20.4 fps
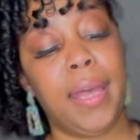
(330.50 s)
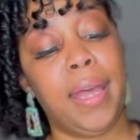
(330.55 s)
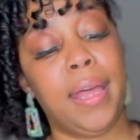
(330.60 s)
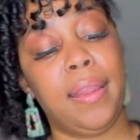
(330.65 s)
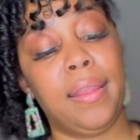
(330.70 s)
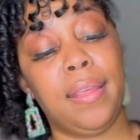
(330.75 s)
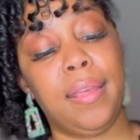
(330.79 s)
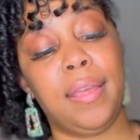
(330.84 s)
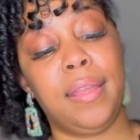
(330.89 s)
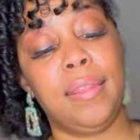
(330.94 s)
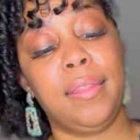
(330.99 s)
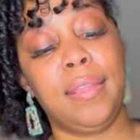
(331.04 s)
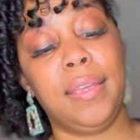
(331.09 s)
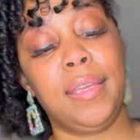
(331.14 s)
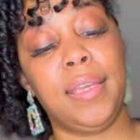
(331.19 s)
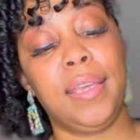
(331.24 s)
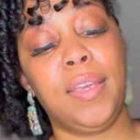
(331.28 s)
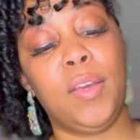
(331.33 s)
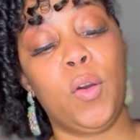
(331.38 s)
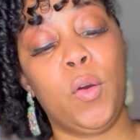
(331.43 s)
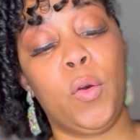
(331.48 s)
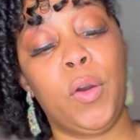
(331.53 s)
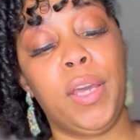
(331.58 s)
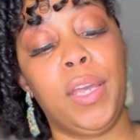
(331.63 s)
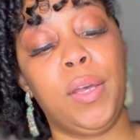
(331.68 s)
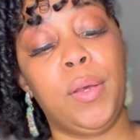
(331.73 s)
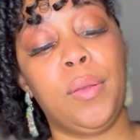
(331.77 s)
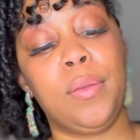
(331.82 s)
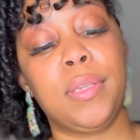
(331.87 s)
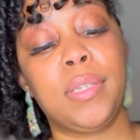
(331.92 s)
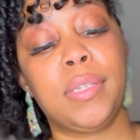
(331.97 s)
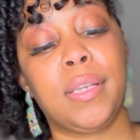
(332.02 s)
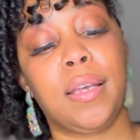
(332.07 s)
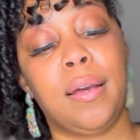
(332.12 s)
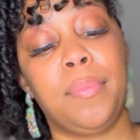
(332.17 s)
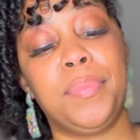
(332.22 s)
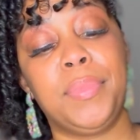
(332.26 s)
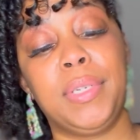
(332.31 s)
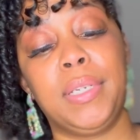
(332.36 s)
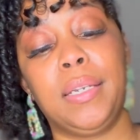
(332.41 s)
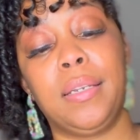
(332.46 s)
and then the coil
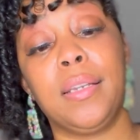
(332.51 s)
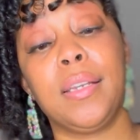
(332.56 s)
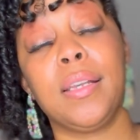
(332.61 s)
sculpting